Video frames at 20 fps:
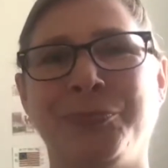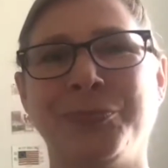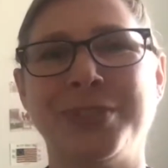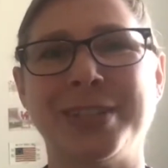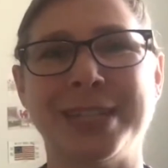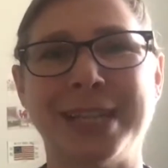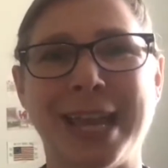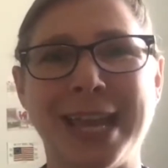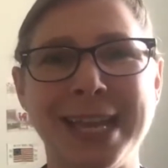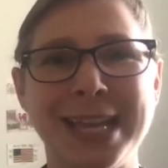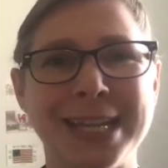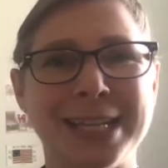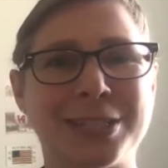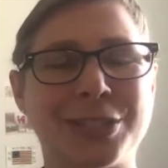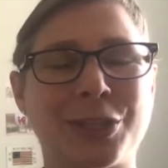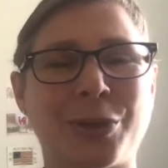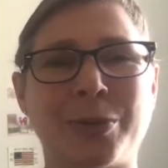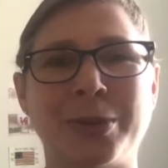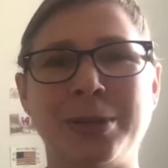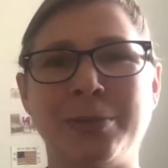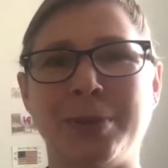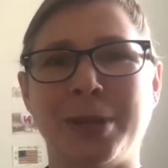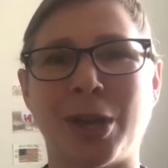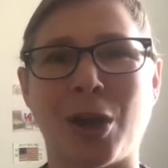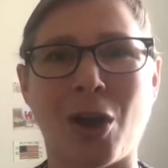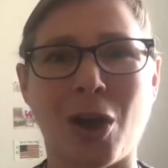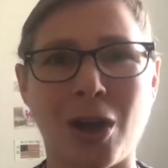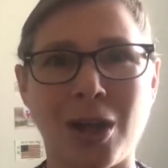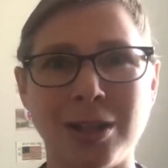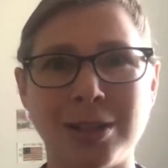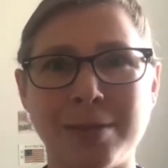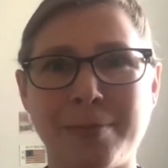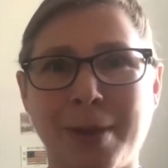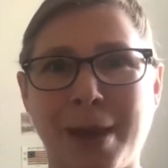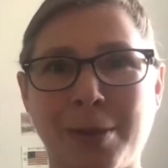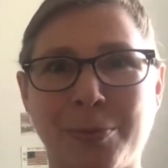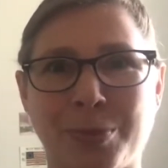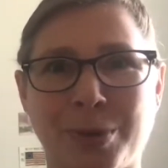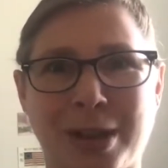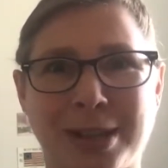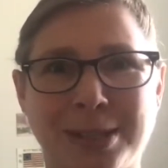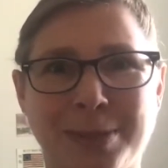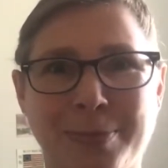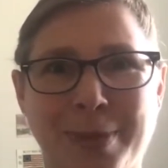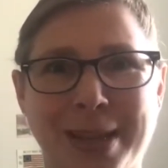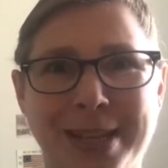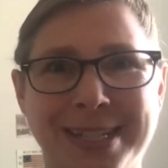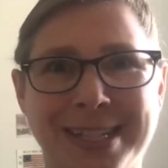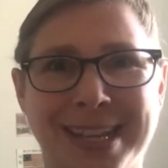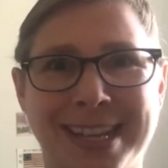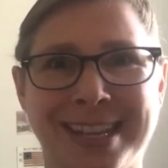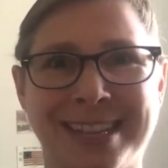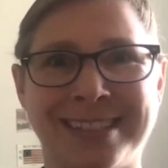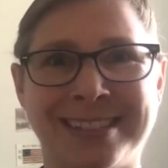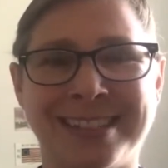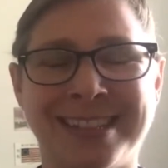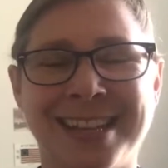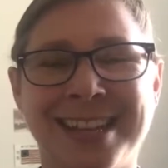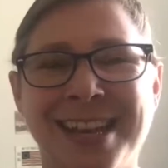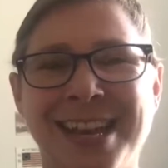Today it's going to be all about prospecting.